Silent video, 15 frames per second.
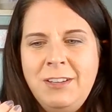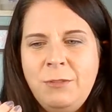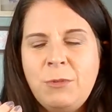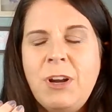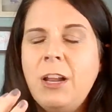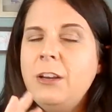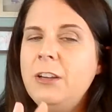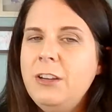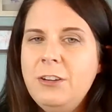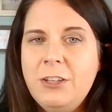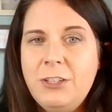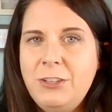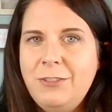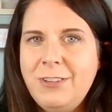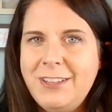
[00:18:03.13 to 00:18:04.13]
We're not new to
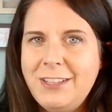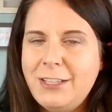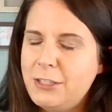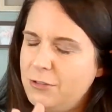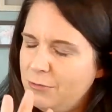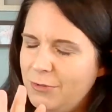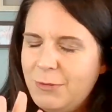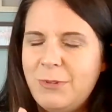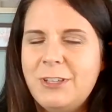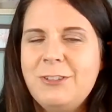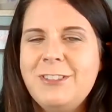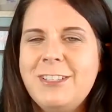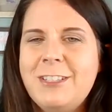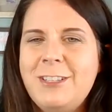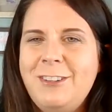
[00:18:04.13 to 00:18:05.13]
doing this. We've been
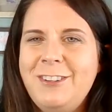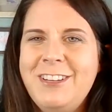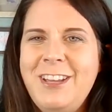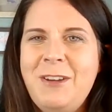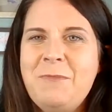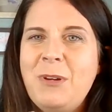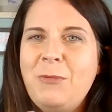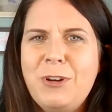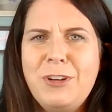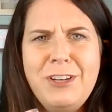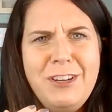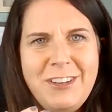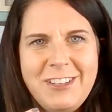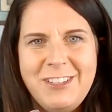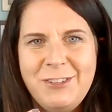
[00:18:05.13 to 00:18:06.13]
doing this a long time, but we're
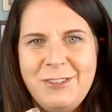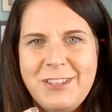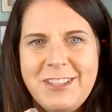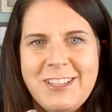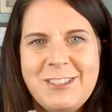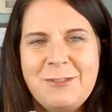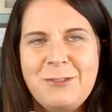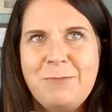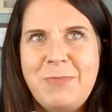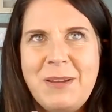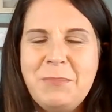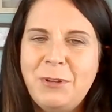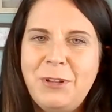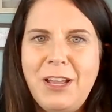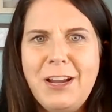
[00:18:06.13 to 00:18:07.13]
new to doing this with
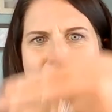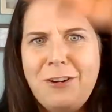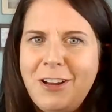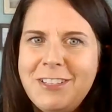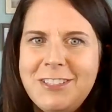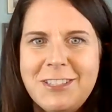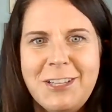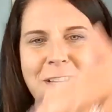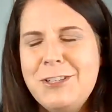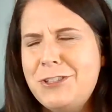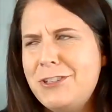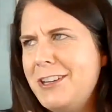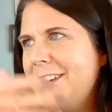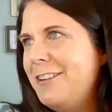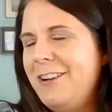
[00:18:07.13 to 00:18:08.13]
people like across the
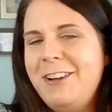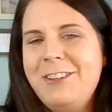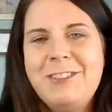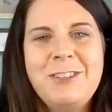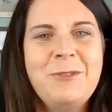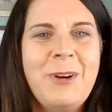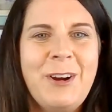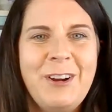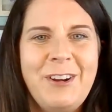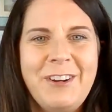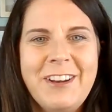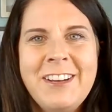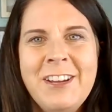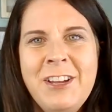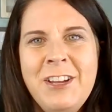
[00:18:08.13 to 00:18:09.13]
country and across the world.
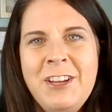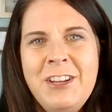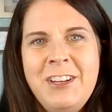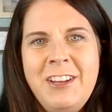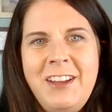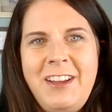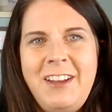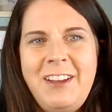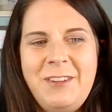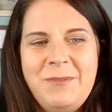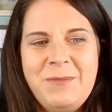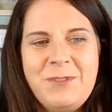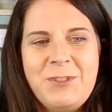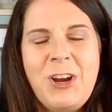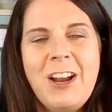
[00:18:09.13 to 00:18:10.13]
And
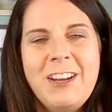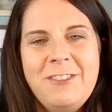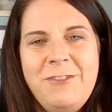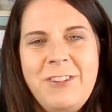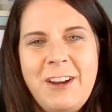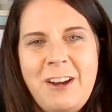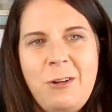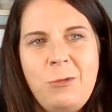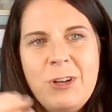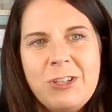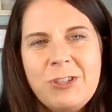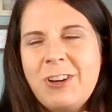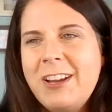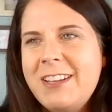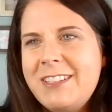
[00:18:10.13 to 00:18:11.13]
um, trying to figure out what
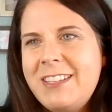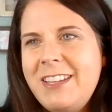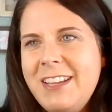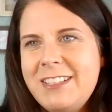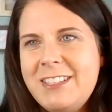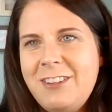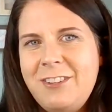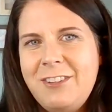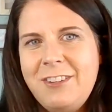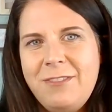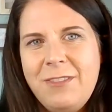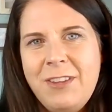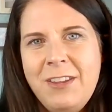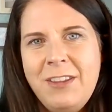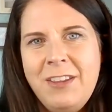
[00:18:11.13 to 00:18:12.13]
translates on
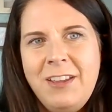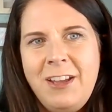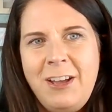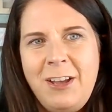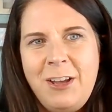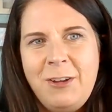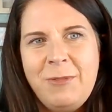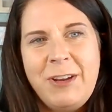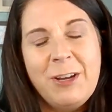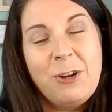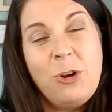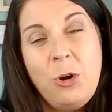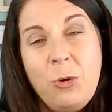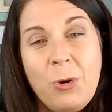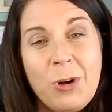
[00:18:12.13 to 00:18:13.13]
um, in a
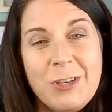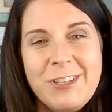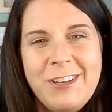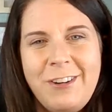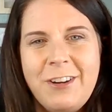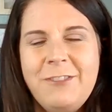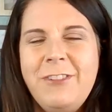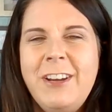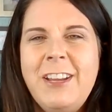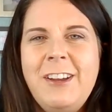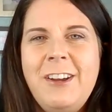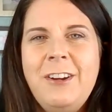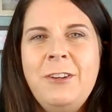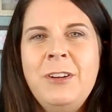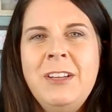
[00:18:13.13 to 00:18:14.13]
course and on a
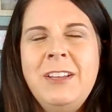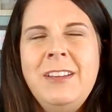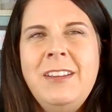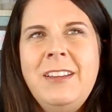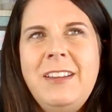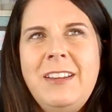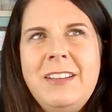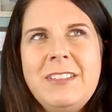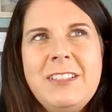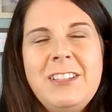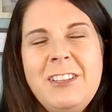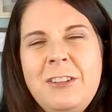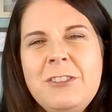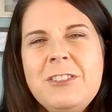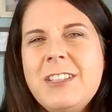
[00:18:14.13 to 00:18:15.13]
video is a
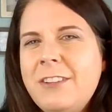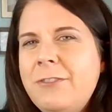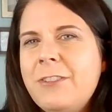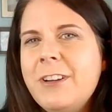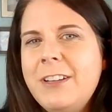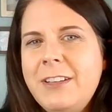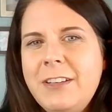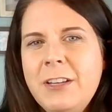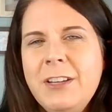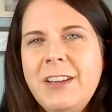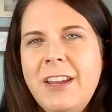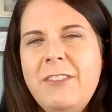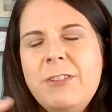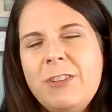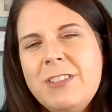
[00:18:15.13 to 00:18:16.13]
little different,
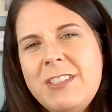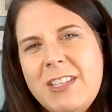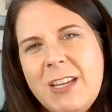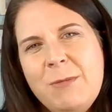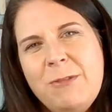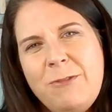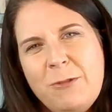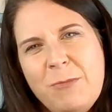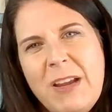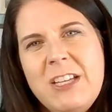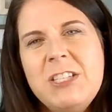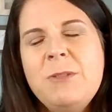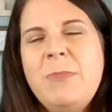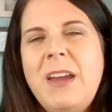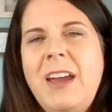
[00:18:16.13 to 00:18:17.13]
even though it's the same
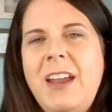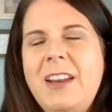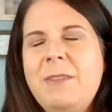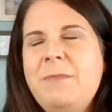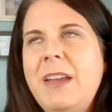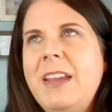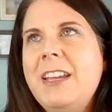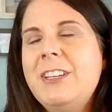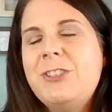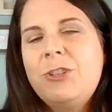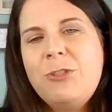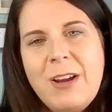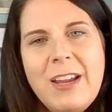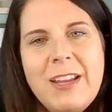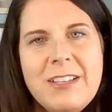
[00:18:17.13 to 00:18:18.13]
information, but how to make it
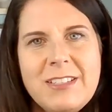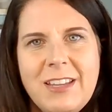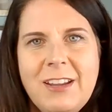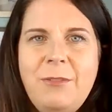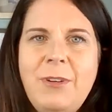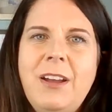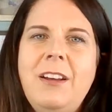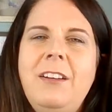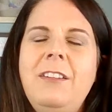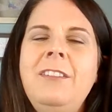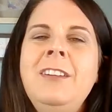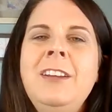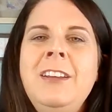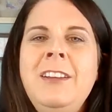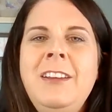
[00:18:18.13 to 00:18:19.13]
translate well
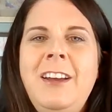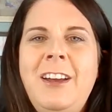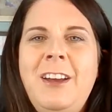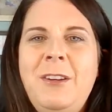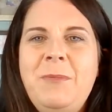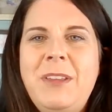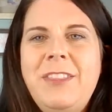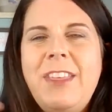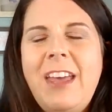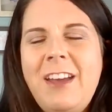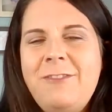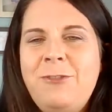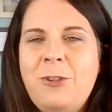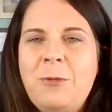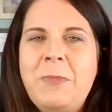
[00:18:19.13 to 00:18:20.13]
um, in
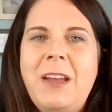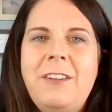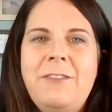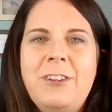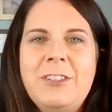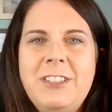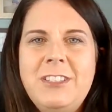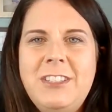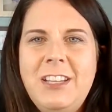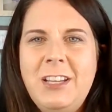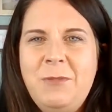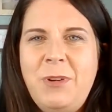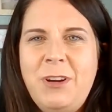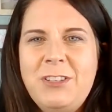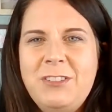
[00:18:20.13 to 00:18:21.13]
that format versus the
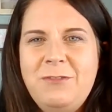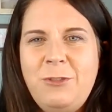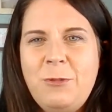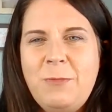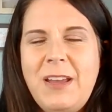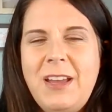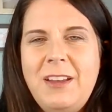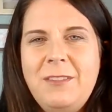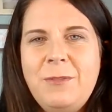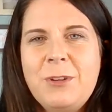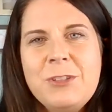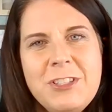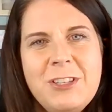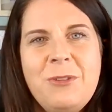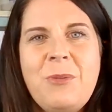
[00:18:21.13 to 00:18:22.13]
in person format. We're
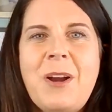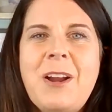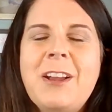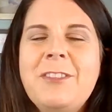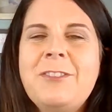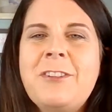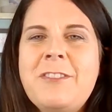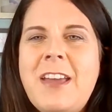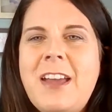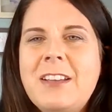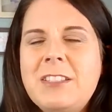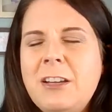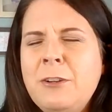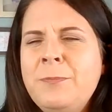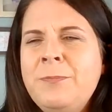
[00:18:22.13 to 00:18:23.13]
still working through that.
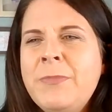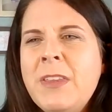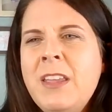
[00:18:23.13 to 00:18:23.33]
So,